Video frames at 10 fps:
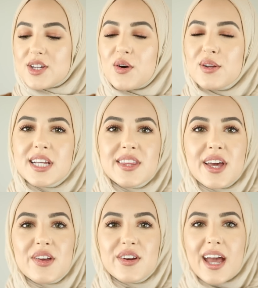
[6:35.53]
Ulta the
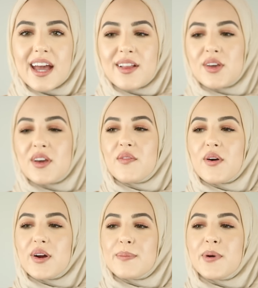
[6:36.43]
other day looking
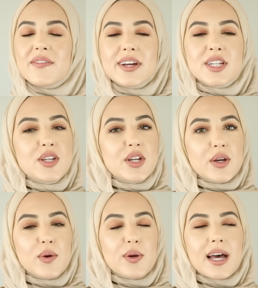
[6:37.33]
for the perfect
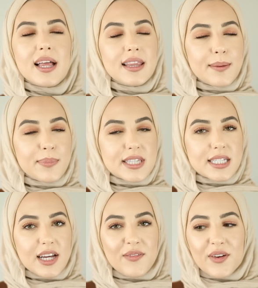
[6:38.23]
nude
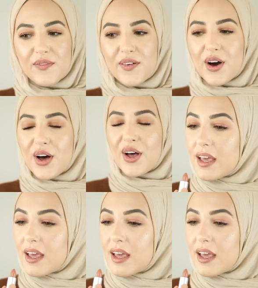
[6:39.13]
lipstick for fall.